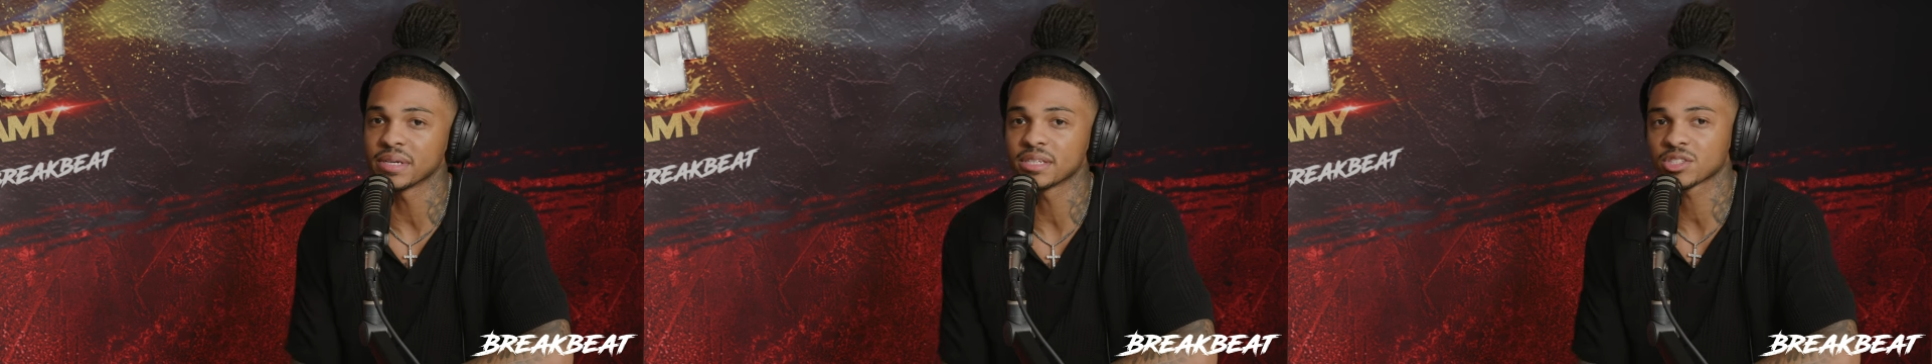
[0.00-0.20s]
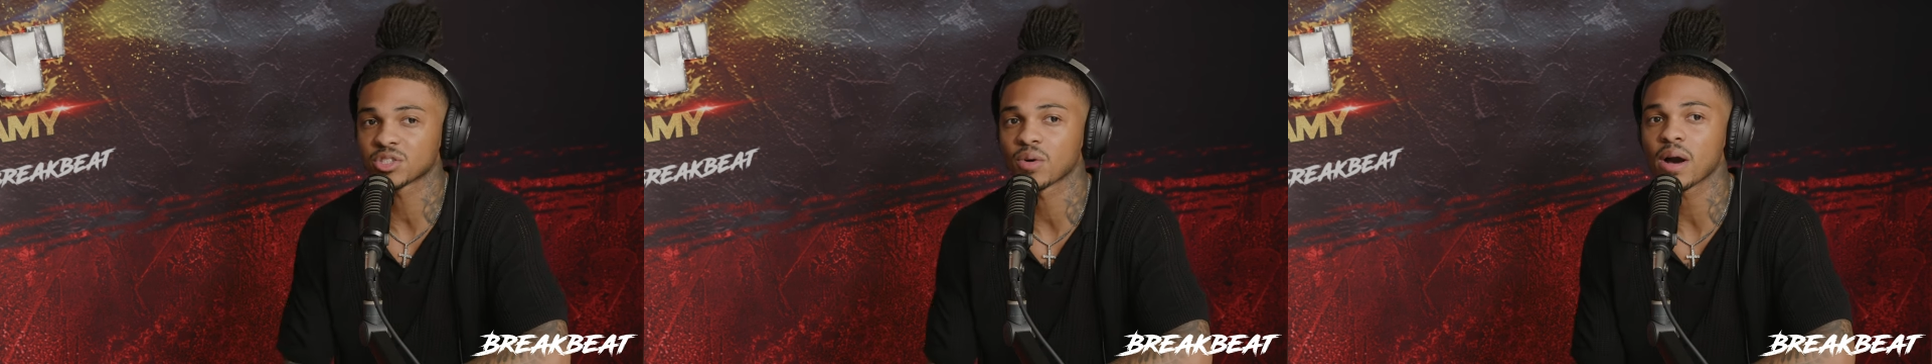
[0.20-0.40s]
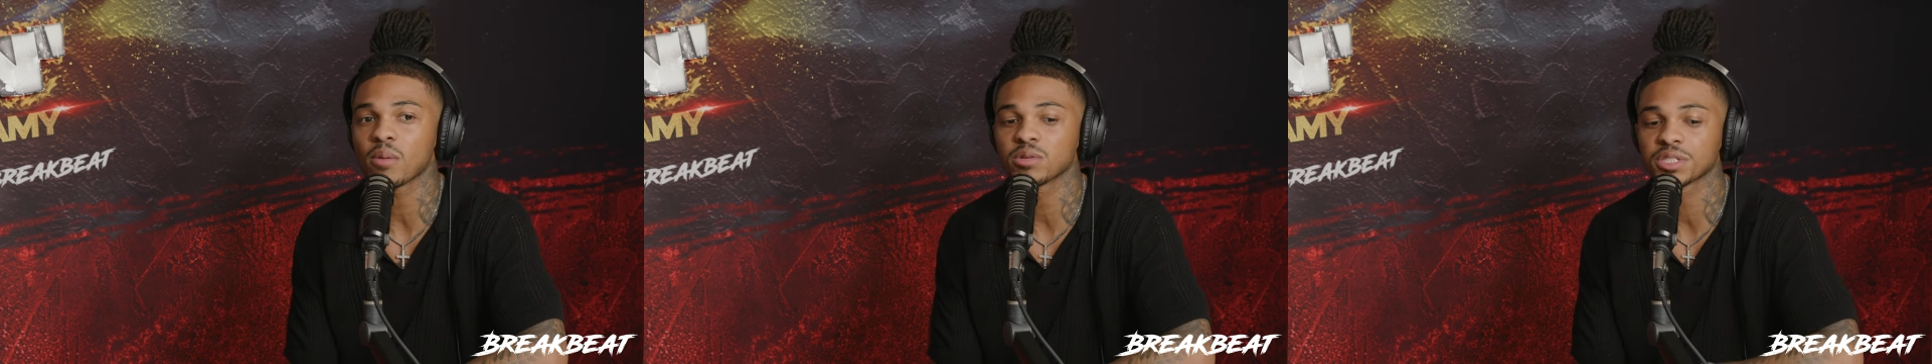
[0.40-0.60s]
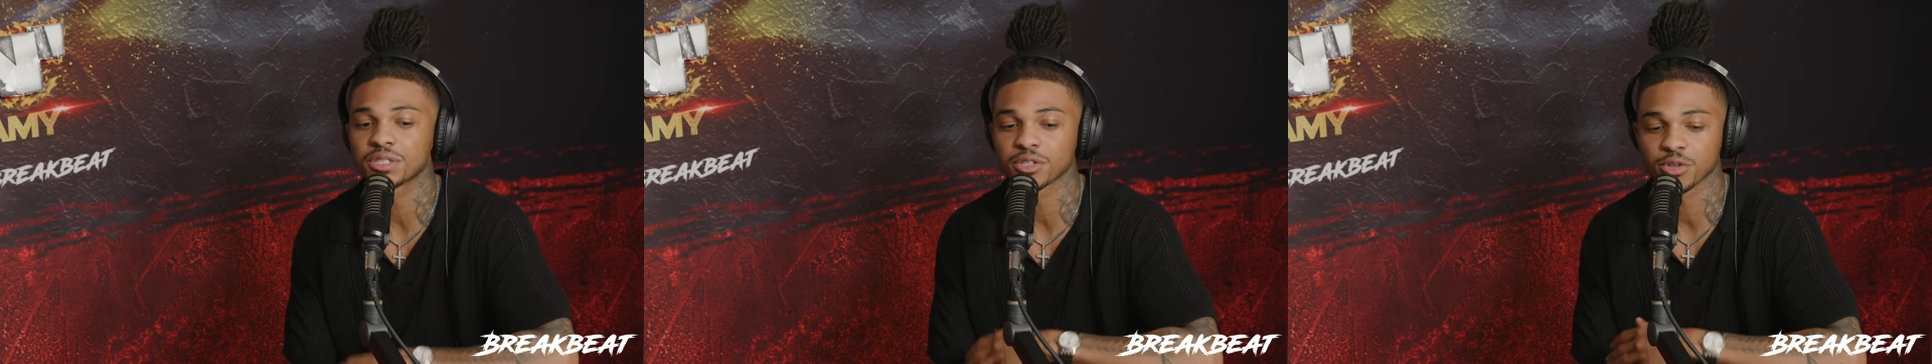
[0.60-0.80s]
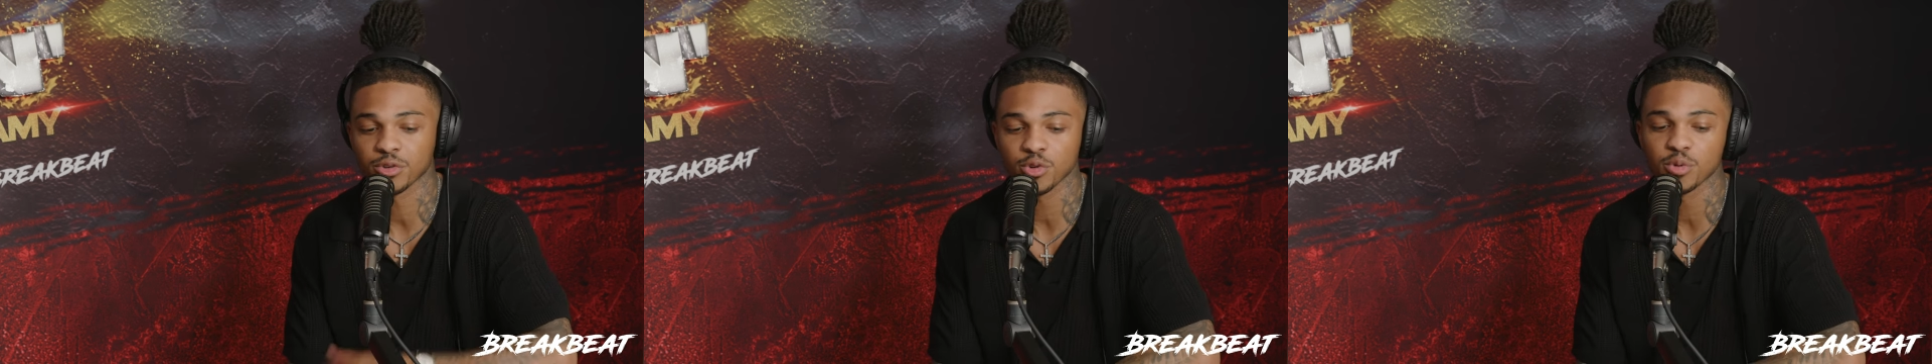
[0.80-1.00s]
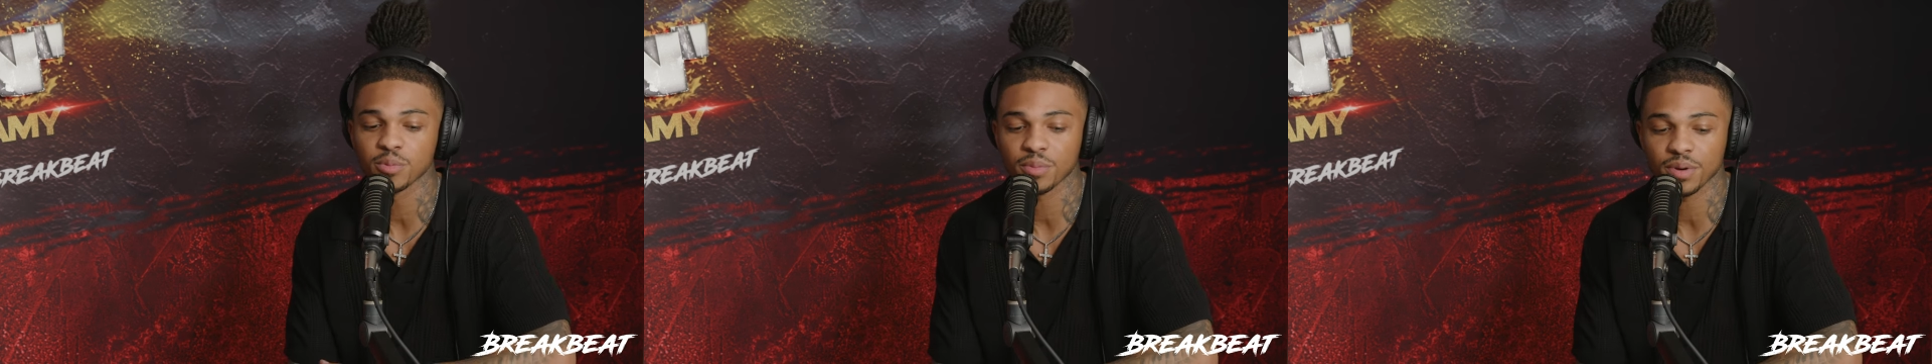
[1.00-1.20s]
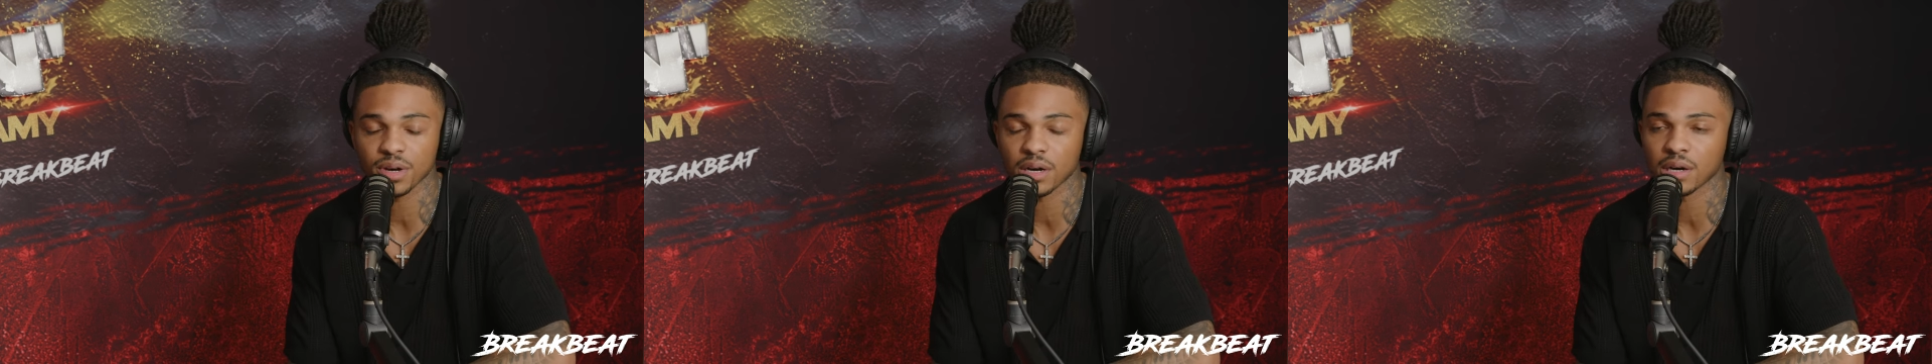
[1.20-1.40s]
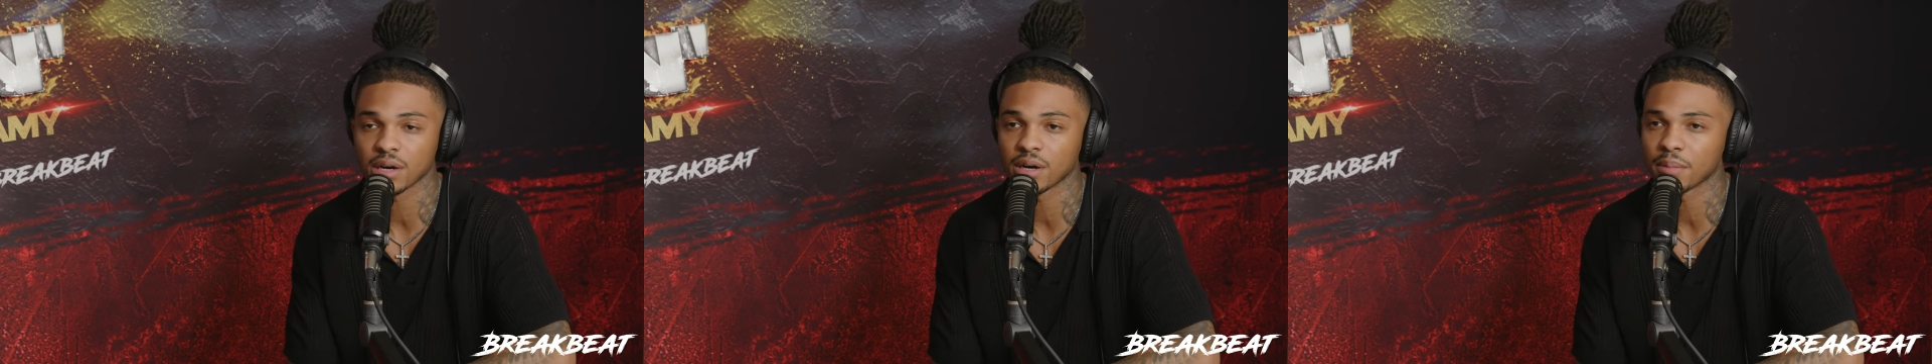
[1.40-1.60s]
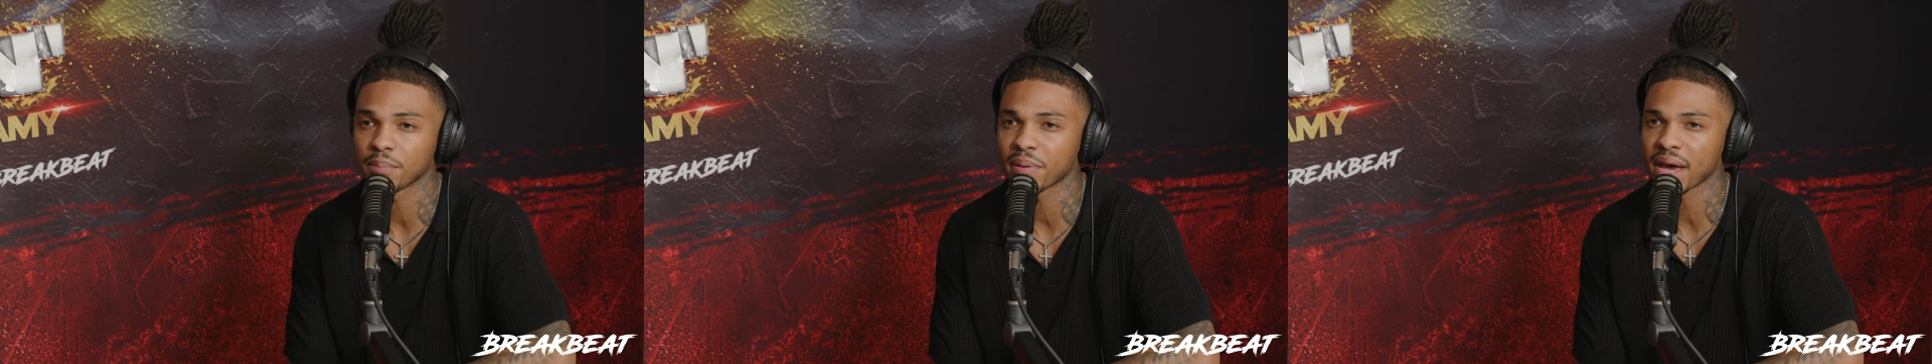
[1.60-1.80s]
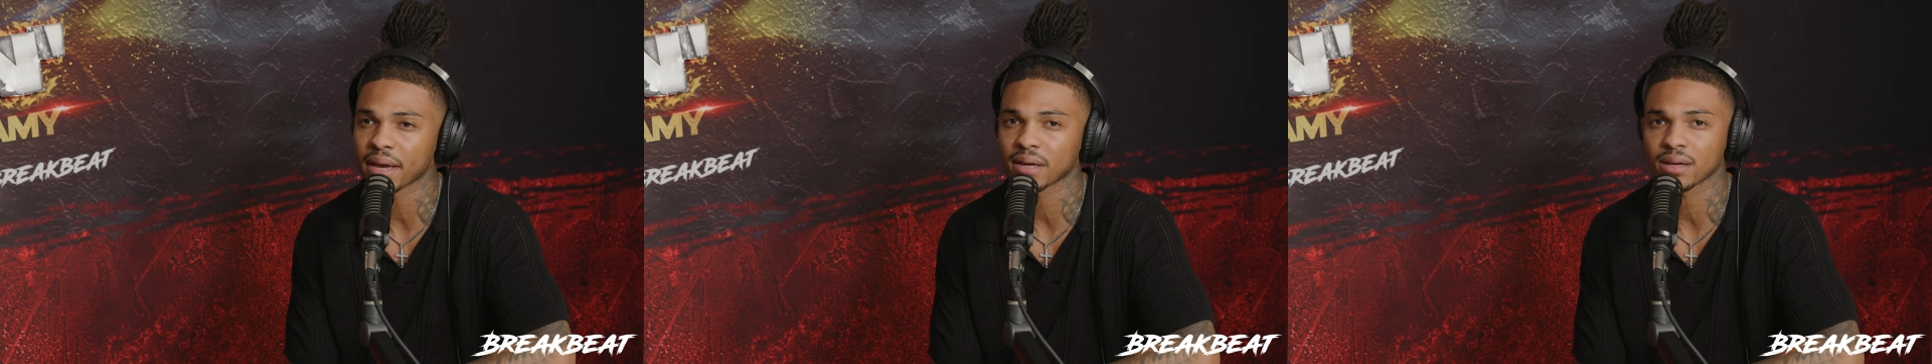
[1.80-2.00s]
Okay. So I was in a group uh,
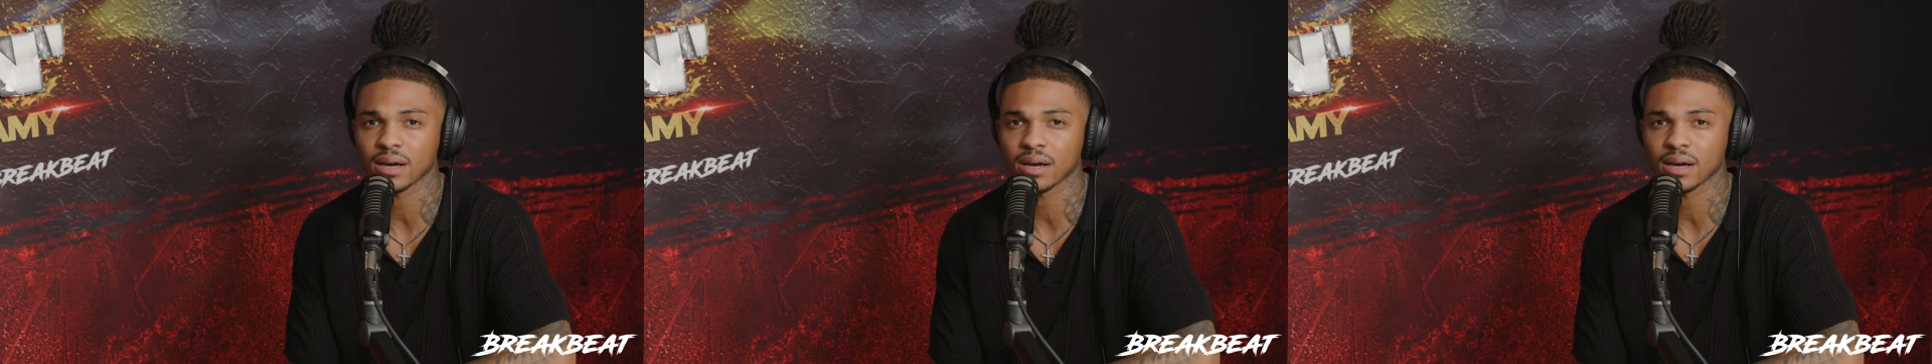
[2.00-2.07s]
back,